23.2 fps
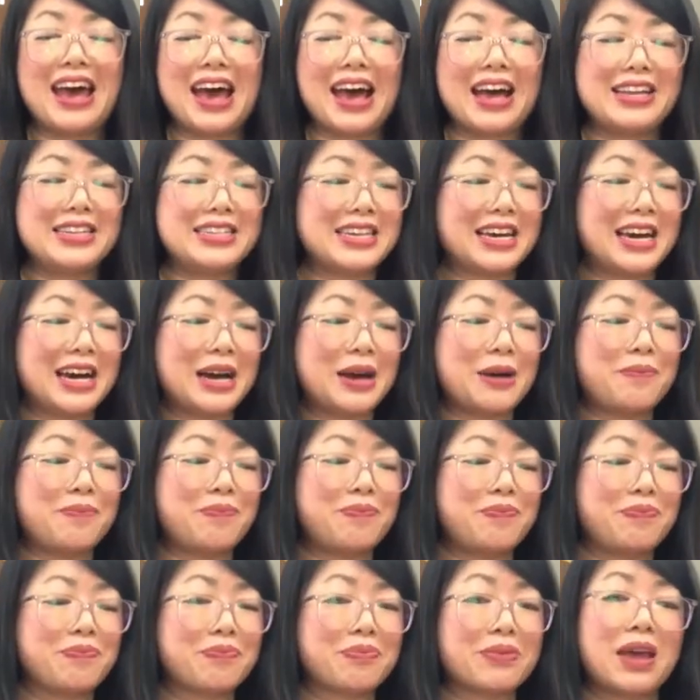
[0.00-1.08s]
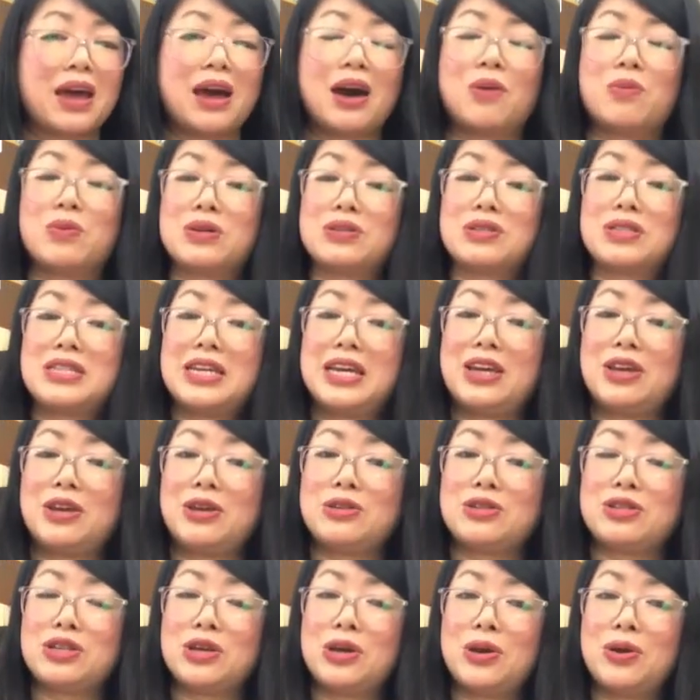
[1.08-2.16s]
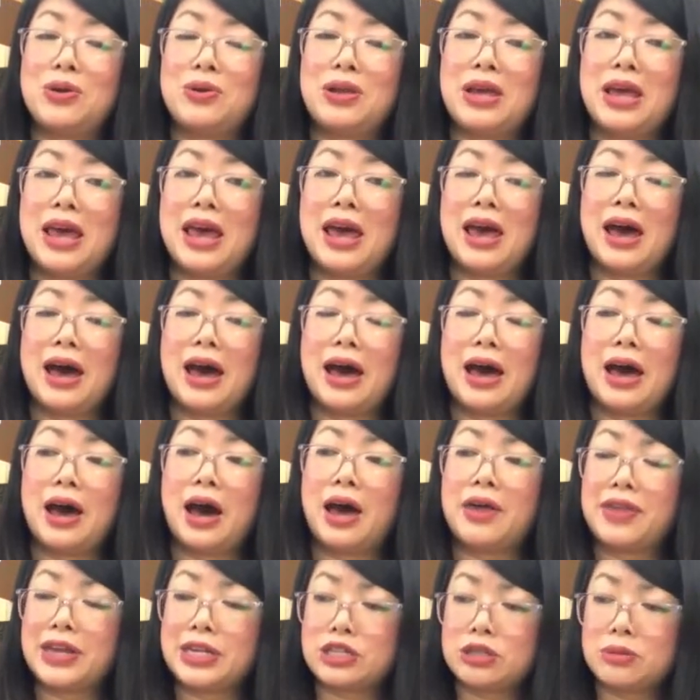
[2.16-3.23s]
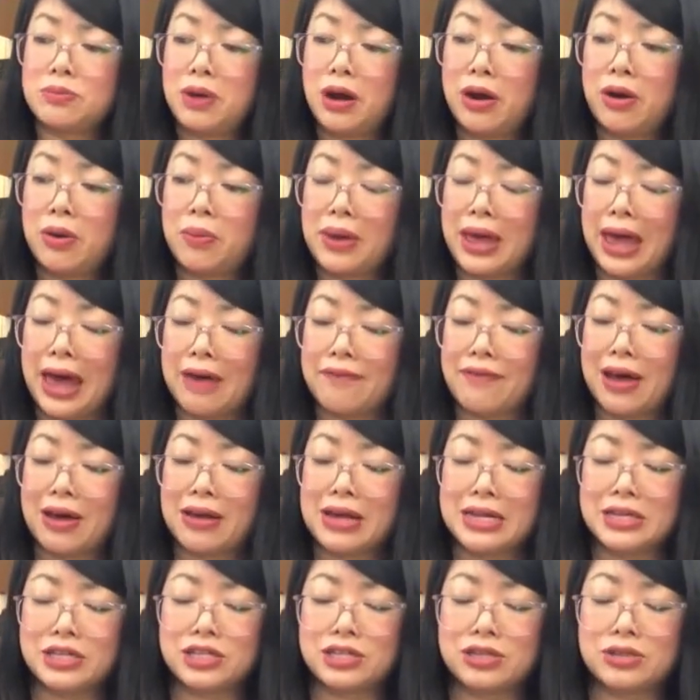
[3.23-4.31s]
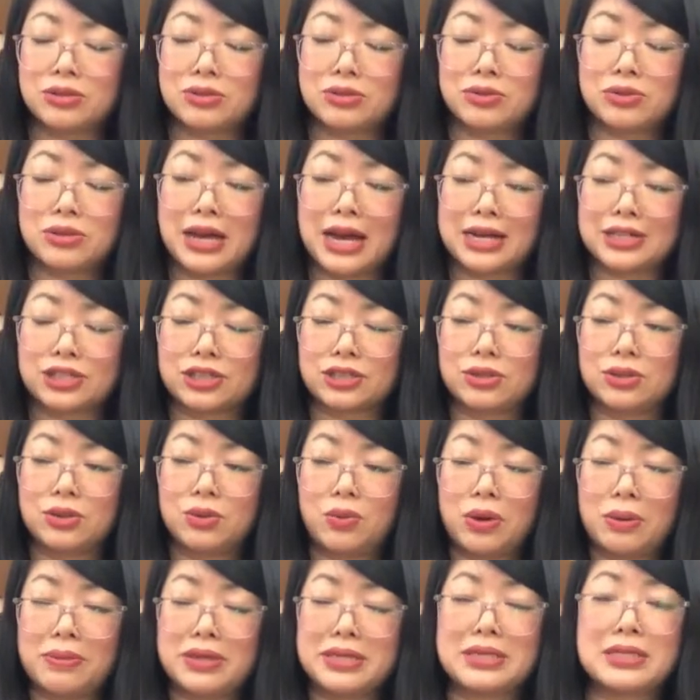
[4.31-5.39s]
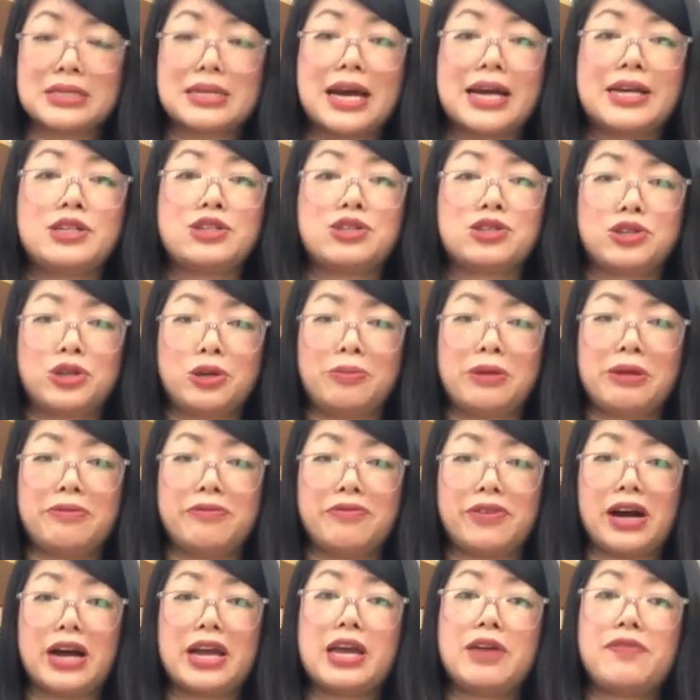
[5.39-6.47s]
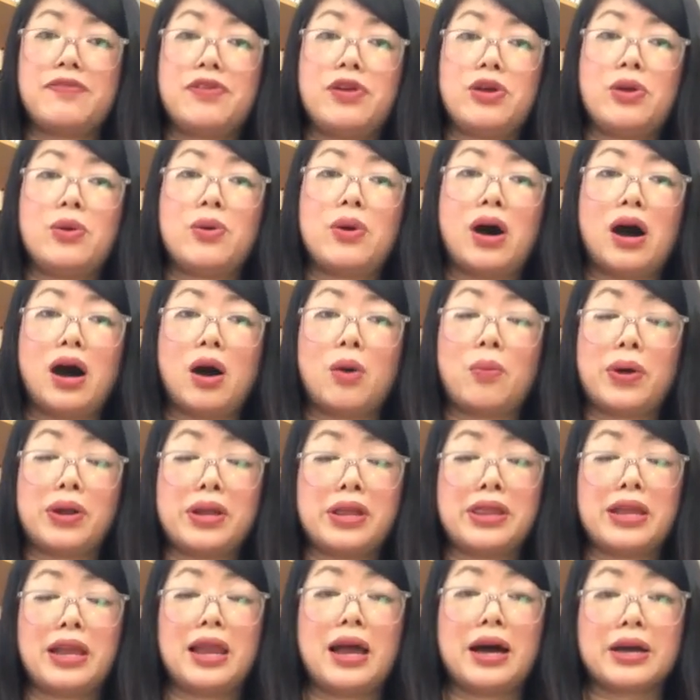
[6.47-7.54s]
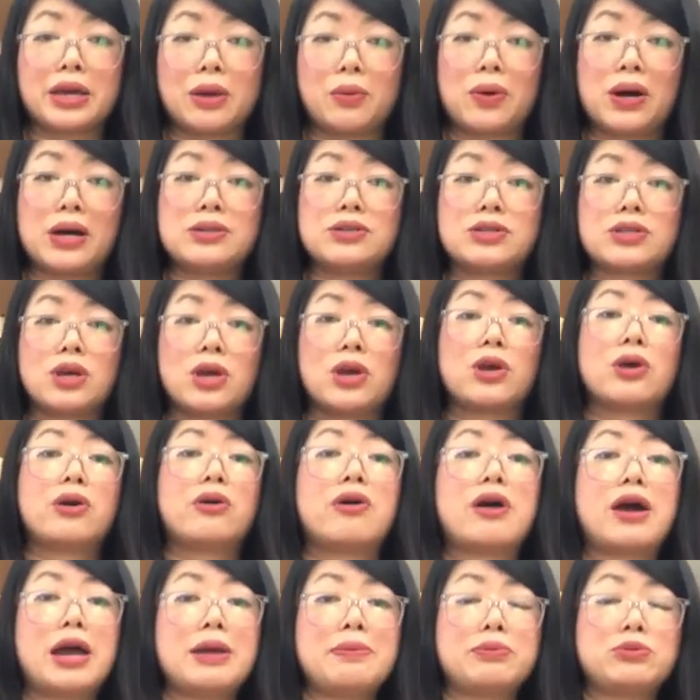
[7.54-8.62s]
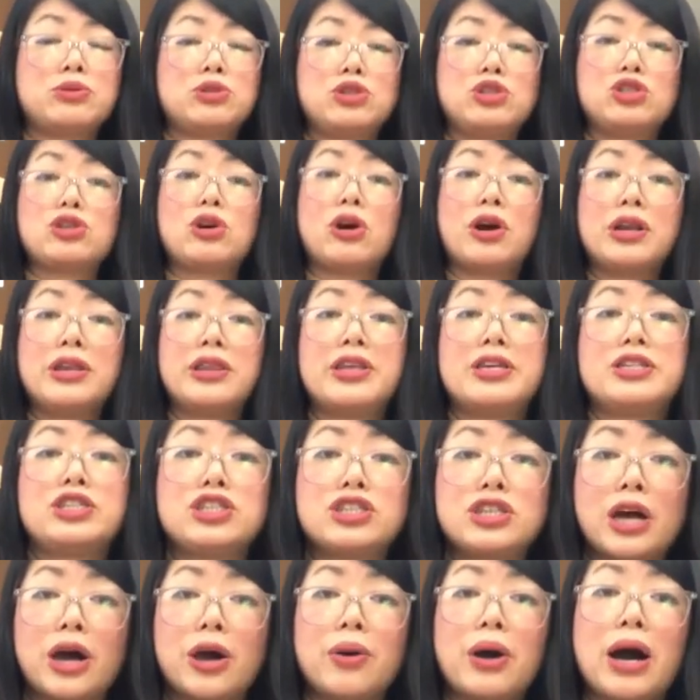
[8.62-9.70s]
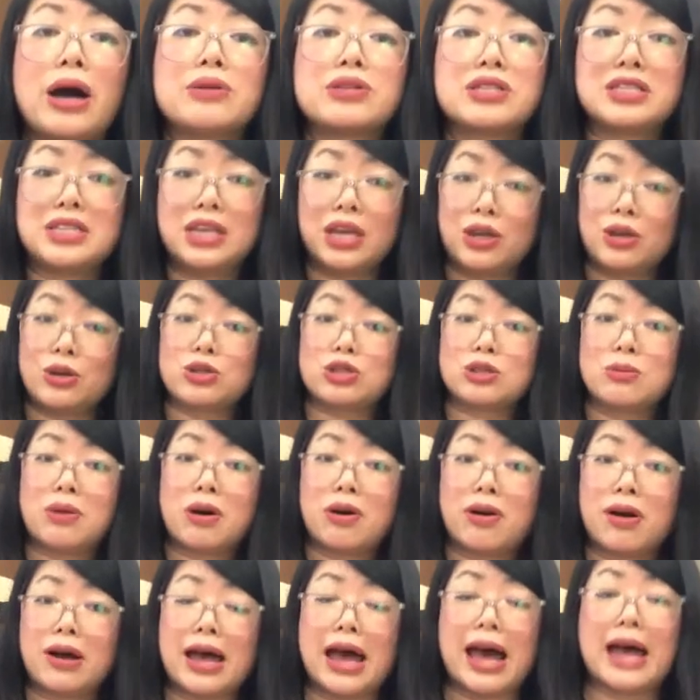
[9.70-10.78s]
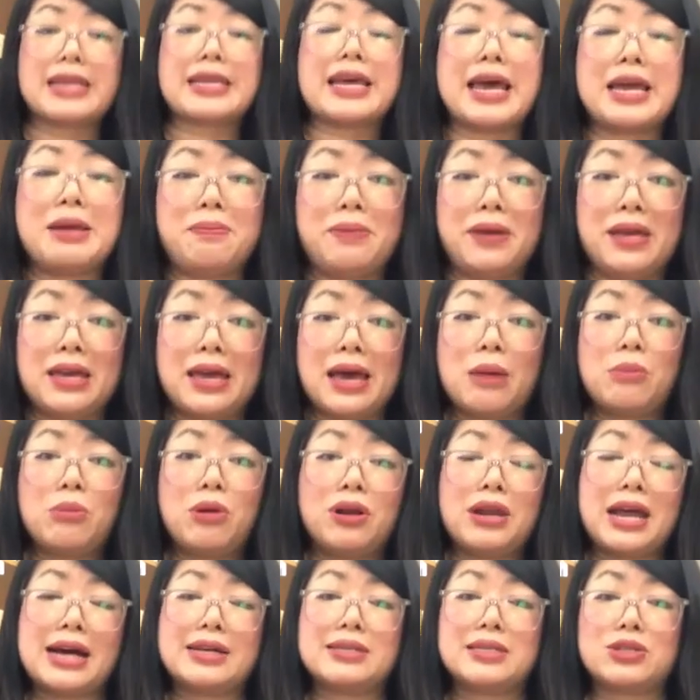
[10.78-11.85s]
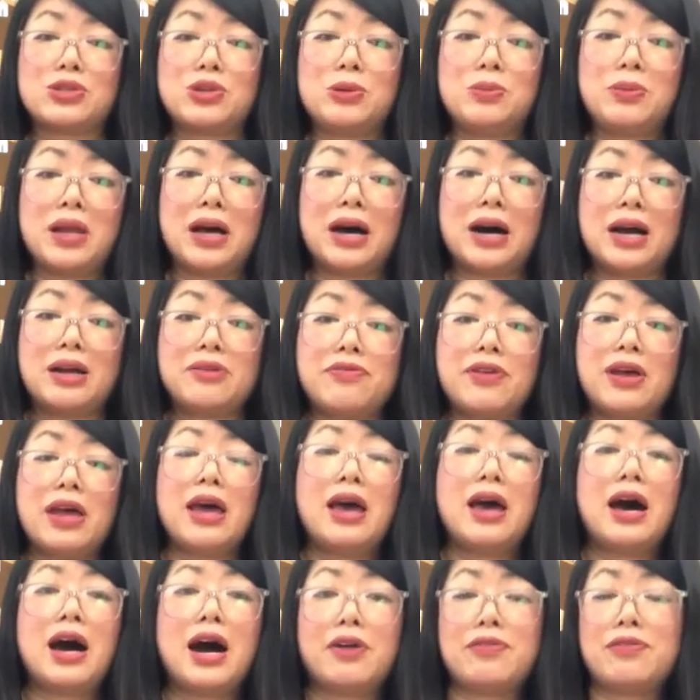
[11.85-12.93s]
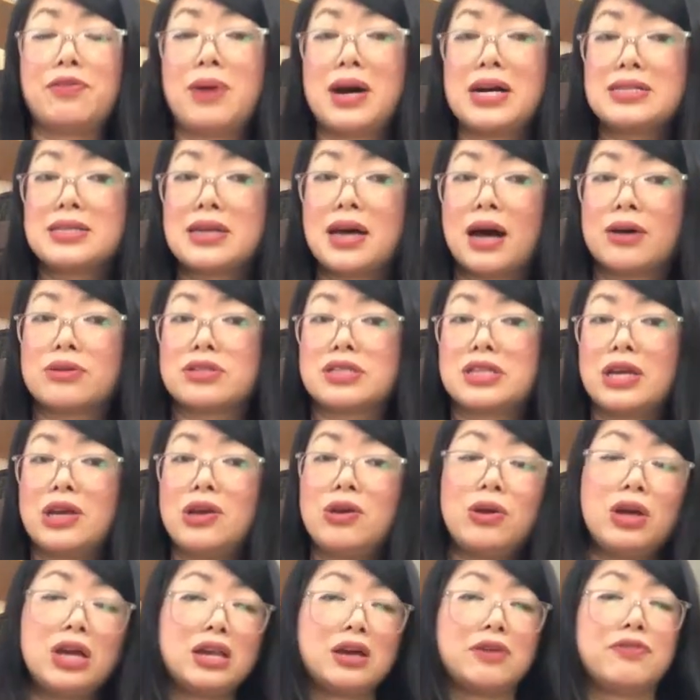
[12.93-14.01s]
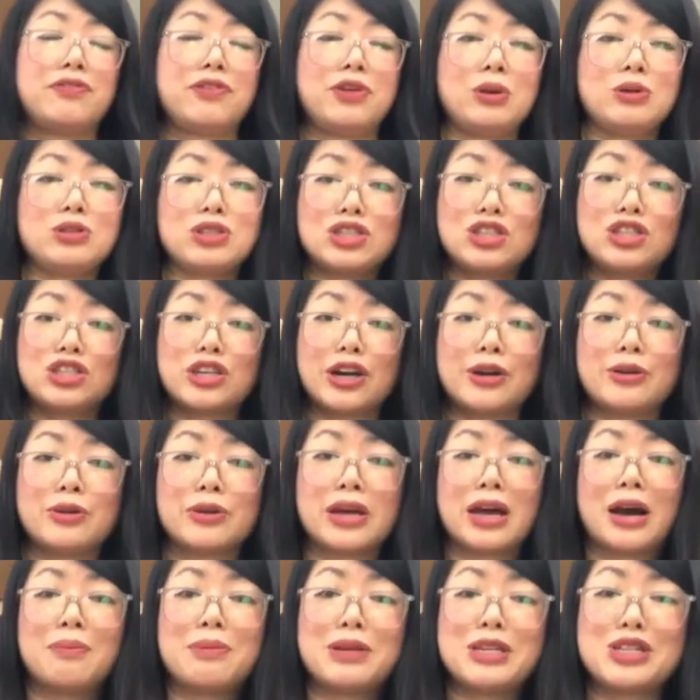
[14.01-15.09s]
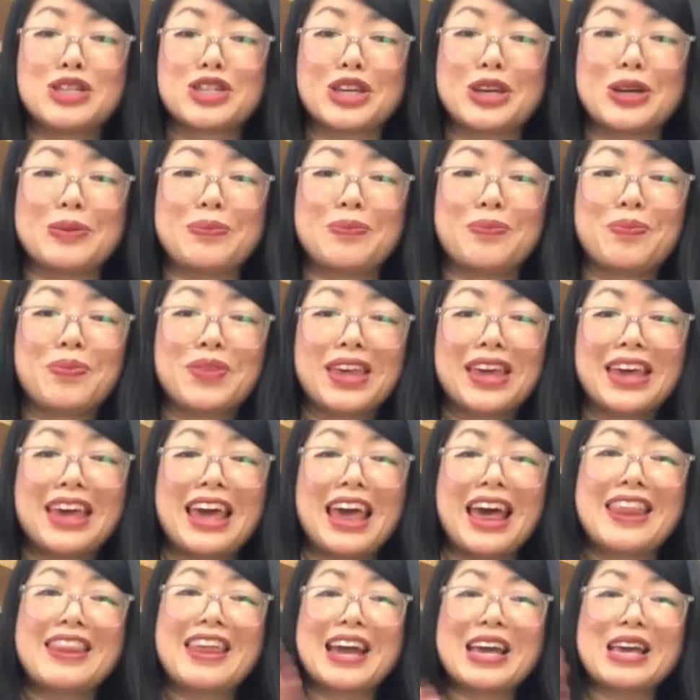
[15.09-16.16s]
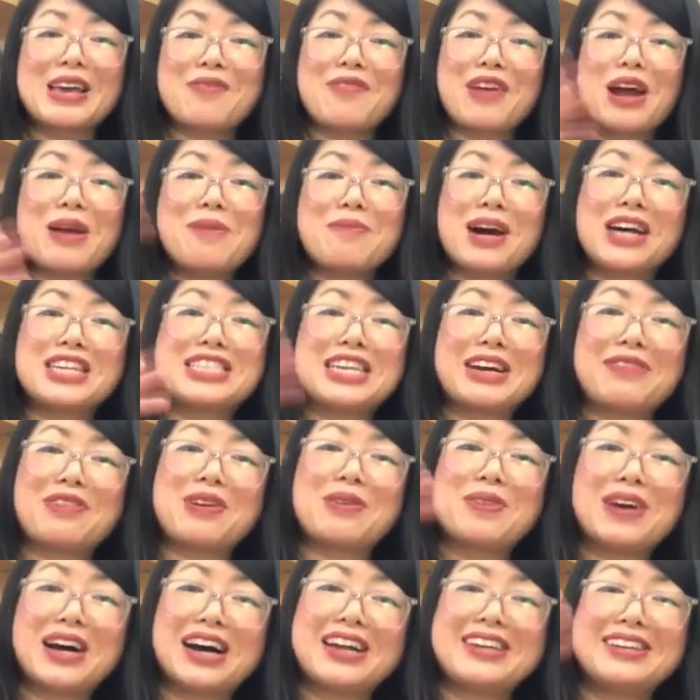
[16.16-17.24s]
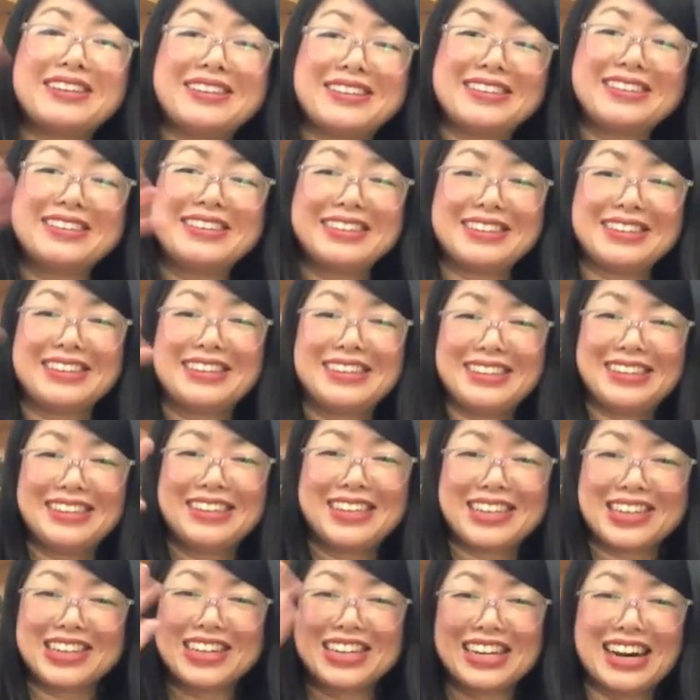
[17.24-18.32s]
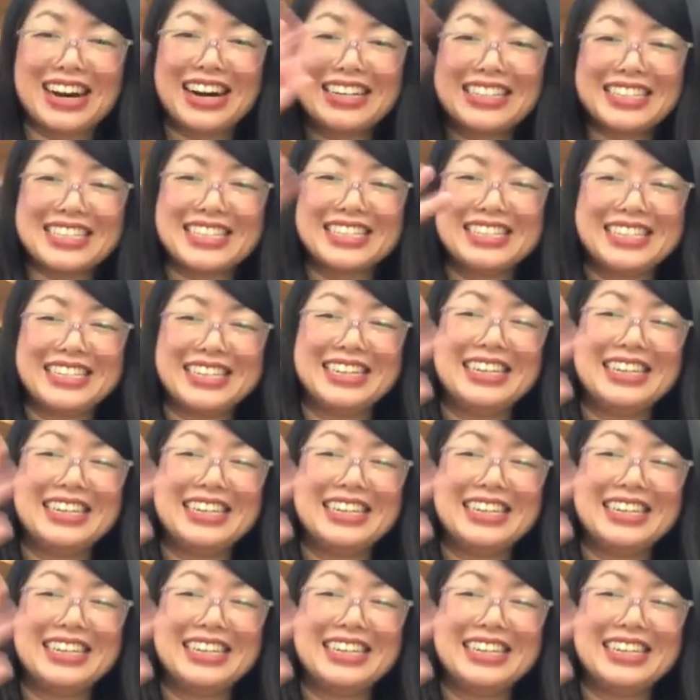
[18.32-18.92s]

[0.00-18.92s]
And um, we'll see you soon. Uh, I think tomorrow we have our International Women's Day Zoom invite. If you are one of the lucky ones who are able to join the show, I'll see you tomorrow at 8 pm on our Zoom Live. Otherwise, I'll see you in a future show coming soon. Thank you very much, everyone. Good night.